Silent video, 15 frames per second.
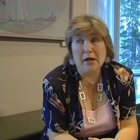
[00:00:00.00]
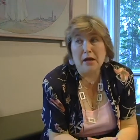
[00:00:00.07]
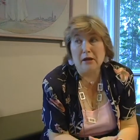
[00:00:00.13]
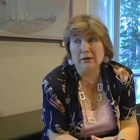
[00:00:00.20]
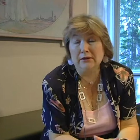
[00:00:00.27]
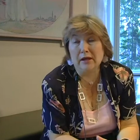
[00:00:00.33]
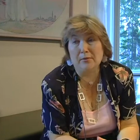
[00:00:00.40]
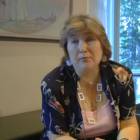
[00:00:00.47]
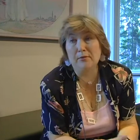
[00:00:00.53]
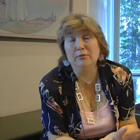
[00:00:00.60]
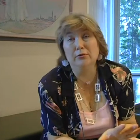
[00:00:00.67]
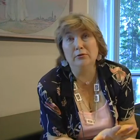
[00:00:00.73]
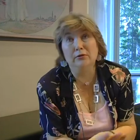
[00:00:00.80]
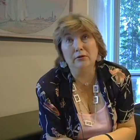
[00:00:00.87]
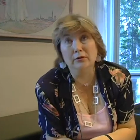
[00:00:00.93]
Altai
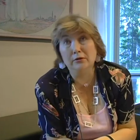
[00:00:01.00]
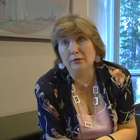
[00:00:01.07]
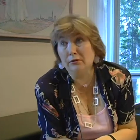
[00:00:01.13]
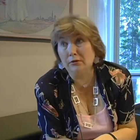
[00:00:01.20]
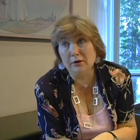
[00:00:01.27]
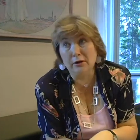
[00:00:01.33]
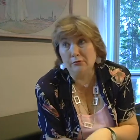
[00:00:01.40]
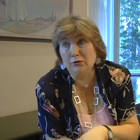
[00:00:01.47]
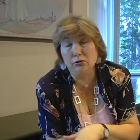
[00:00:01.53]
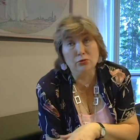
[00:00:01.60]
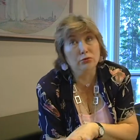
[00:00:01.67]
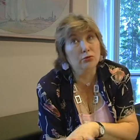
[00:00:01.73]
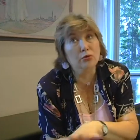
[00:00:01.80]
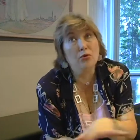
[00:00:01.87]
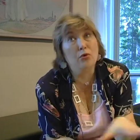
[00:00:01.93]
people even
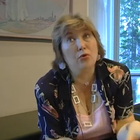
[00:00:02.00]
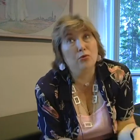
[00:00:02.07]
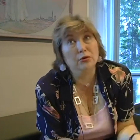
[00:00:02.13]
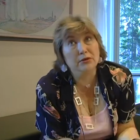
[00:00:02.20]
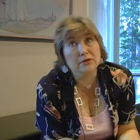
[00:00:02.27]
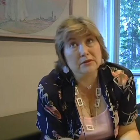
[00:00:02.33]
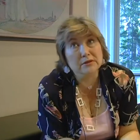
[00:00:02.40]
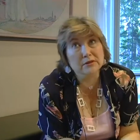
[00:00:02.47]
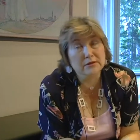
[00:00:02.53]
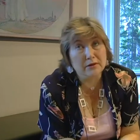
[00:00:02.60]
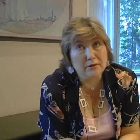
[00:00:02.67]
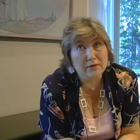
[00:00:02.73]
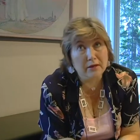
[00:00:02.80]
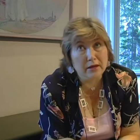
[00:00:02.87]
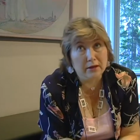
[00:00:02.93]
don't know what it's
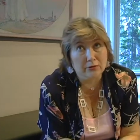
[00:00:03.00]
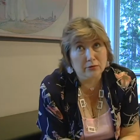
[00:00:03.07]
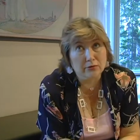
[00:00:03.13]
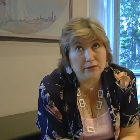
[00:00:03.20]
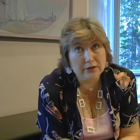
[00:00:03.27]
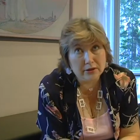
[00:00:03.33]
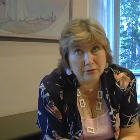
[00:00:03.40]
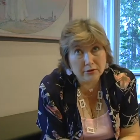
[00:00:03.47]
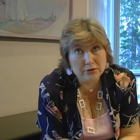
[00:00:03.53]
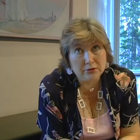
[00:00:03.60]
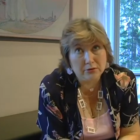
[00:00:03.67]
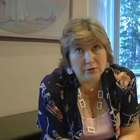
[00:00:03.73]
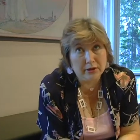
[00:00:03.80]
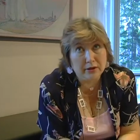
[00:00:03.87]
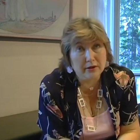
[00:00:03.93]
their
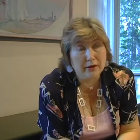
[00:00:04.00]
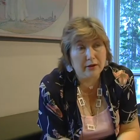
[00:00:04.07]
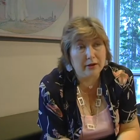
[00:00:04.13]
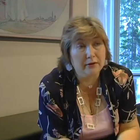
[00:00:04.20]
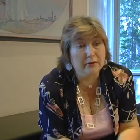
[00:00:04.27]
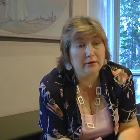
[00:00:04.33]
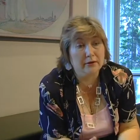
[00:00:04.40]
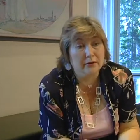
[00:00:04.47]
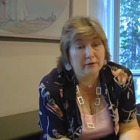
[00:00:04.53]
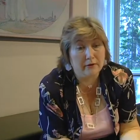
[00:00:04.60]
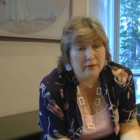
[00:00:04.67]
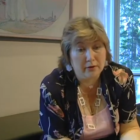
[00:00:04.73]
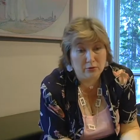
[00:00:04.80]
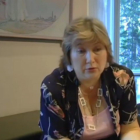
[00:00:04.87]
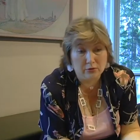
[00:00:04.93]
territory, and
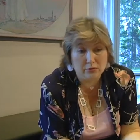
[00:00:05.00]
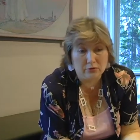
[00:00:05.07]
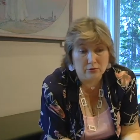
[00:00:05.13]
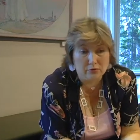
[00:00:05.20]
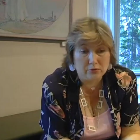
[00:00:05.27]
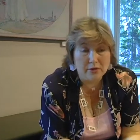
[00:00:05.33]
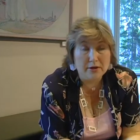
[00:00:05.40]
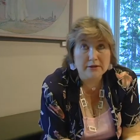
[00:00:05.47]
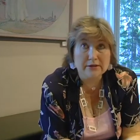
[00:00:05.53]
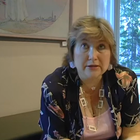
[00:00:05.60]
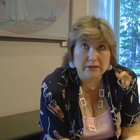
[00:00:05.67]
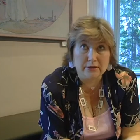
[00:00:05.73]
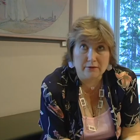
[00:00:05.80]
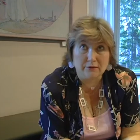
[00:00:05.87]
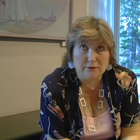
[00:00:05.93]
they want to
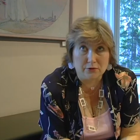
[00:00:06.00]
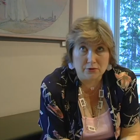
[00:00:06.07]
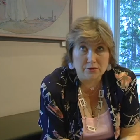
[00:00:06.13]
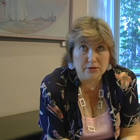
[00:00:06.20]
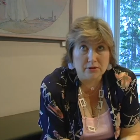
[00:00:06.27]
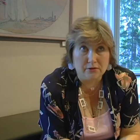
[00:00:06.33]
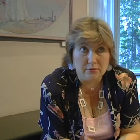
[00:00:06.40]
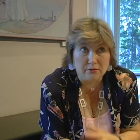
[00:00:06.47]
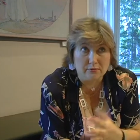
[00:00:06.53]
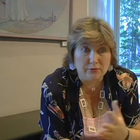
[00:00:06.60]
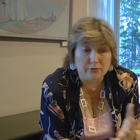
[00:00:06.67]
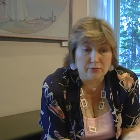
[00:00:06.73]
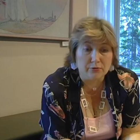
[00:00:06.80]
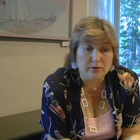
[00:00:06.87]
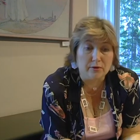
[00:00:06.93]
see it first
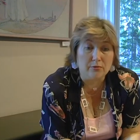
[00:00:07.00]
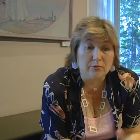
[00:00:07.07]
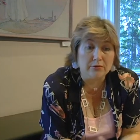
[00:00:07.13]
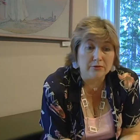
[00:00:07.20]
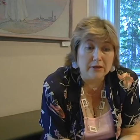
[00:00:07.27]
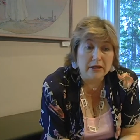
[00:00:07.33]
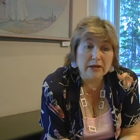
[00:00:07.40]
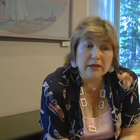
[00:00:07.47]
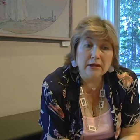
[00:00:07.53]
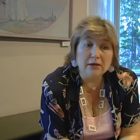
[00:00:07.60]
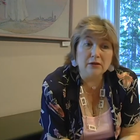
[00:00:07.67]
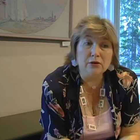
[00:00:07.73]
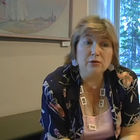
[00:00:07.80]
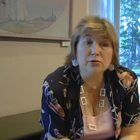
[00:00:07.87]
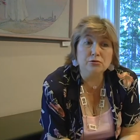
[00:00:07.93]
before they will
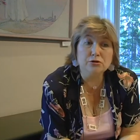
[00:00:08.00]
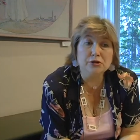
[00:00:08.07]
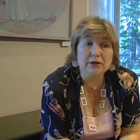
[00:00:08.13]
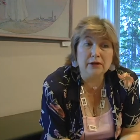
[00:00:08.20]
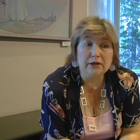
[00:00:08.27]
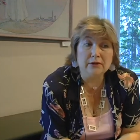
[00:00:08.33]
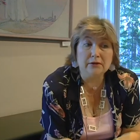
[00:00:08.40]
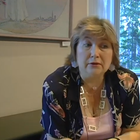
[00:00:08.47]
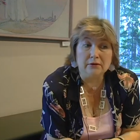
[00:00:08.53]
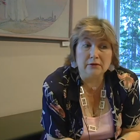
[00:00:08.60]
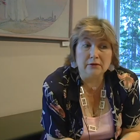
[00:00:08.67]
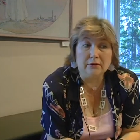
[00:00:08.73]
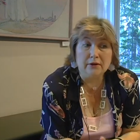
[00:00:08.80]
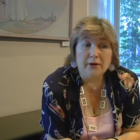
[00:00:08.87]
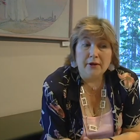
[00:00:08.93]
negotiate
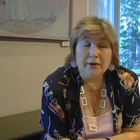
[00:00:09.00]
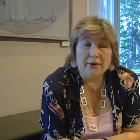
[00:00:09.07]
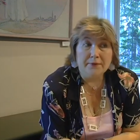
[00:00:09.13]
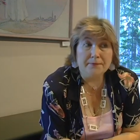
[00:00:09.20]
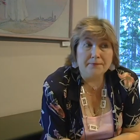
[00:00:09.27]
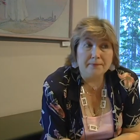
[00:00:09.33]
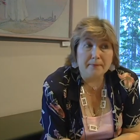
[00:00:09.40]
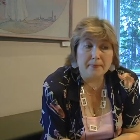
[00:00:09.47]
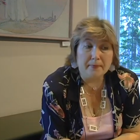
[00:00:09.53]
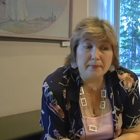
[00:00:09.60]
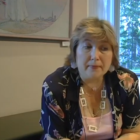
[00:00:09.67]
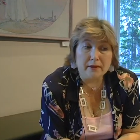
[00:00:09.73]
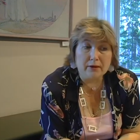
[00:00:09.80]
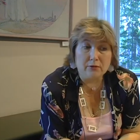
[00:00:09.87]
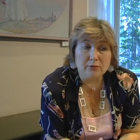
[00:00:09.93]

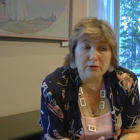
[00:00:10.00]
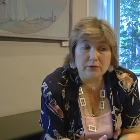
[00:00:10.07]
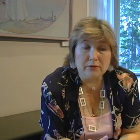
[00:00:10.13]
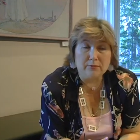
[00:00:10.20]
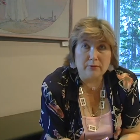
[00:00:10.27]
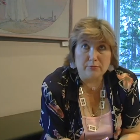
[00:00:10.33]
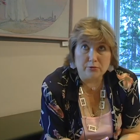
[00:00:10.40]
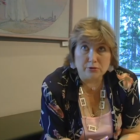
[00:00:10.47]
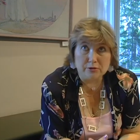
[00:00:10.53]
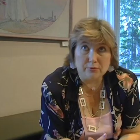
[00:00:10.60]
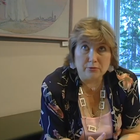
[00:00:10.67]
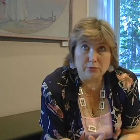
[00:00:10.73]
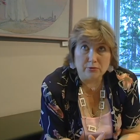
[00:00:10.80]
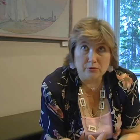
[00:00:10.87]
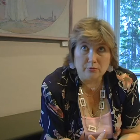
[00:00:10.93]
will it be
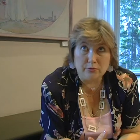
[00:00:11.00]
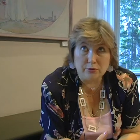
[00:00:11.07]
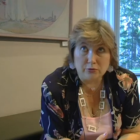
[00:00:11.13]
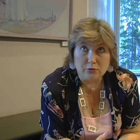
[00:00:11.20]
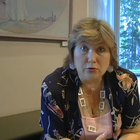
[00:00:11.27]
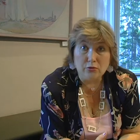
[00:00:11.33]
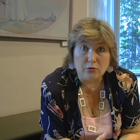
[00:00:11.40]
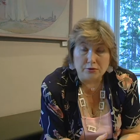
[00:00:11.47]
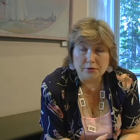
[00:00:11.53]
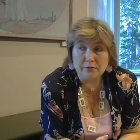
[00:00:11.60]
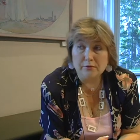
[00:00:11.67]
possible to build or not.